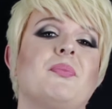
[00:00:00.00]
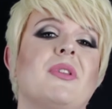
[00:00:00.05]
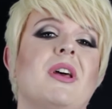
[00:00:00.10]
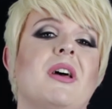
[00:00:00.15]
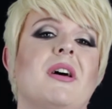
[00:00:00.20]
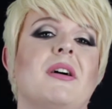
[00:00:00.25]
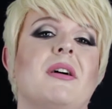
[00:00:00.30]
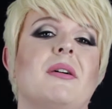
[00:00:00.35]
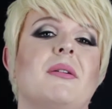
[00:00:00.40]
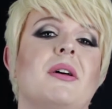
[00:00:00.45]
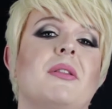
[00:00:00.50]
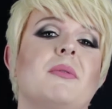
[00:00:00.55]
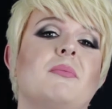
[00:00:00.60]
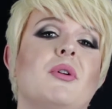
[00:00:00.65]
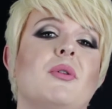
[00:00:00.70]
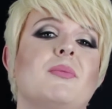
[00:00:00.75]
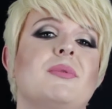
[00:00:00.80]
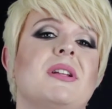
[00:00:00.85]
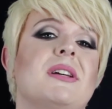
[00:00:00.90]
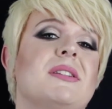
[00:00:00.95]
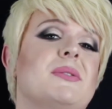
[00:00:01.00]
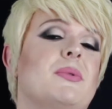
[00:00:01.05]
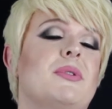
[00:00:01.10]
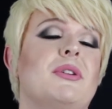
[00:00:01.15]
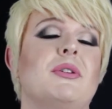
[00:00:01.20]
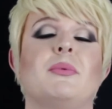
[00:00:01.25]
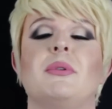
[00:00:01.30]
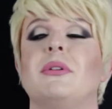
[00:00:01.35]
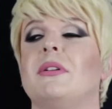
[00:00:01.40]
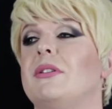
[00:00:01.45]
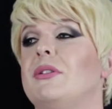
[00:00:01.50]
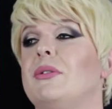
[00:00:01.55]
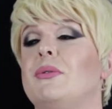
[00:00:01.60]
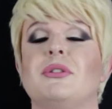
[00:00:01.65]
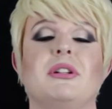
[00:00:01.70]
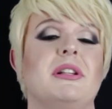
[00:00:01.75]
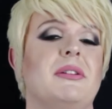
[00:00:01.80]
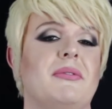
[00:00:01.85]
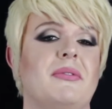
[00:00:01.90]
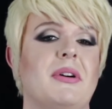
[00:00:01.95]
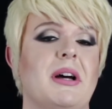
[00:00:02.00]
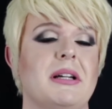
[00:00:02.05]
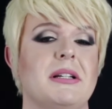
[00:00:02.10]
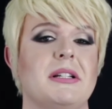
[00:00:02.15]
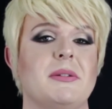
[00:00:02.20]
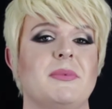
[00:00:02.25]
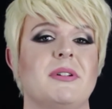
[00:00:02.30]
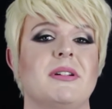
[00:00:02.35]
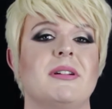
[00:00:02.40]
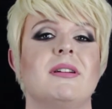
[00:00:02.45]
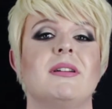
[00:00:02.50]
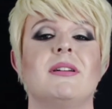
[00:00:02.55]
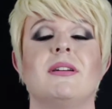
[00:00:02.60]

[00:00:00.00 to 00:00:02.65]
At the moment, that's where you will usually find me,